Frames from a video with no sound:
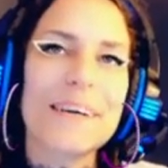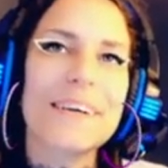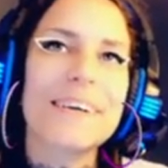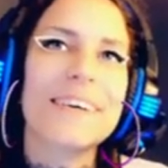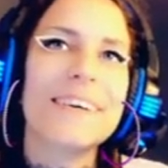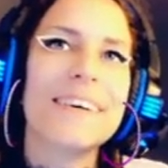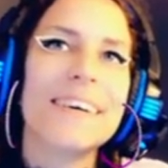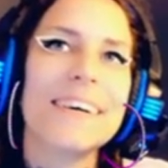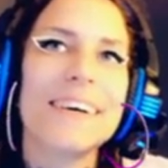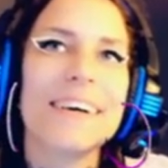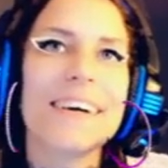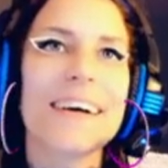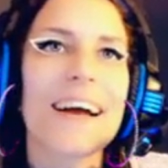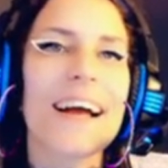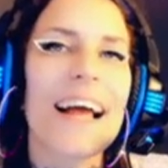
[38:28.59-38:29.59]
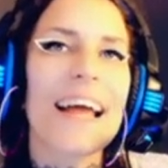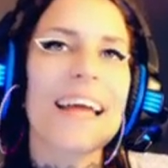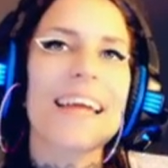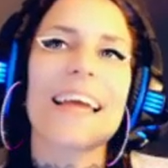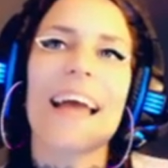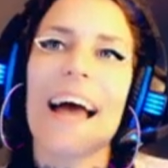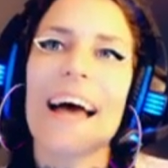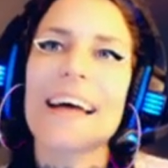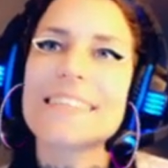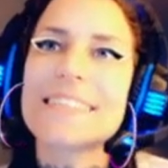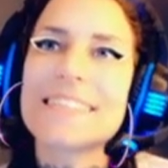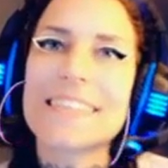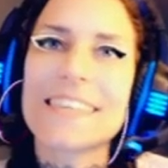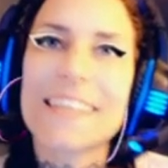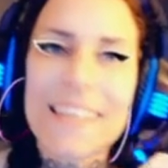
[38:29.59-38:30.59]
All right,
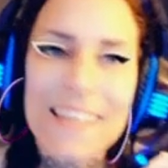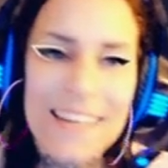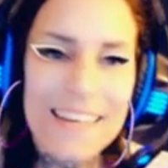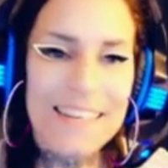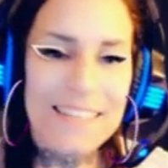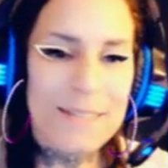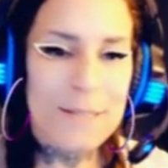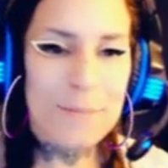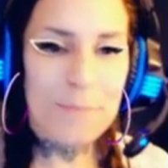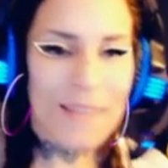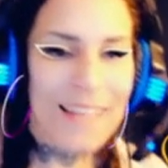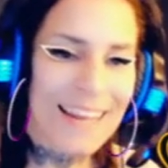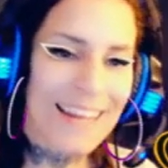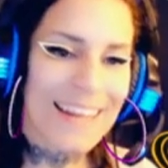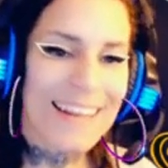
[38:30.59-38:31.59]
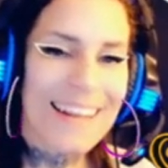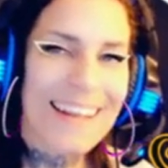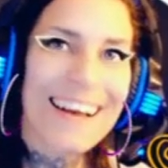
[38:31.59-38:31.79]
cats, you're gonna split